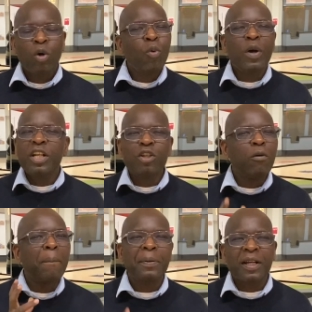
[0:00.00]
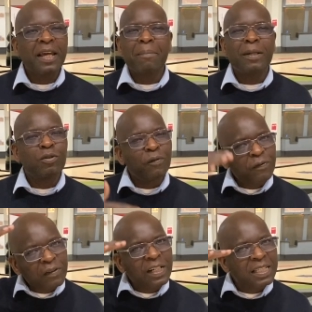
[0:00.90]
when you pray but you
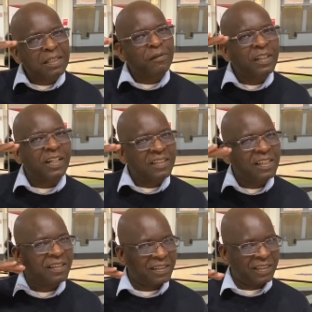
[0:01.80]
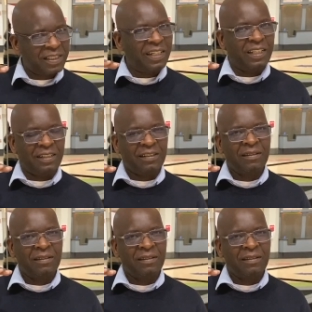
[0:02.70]
feel as if there is a ceiling,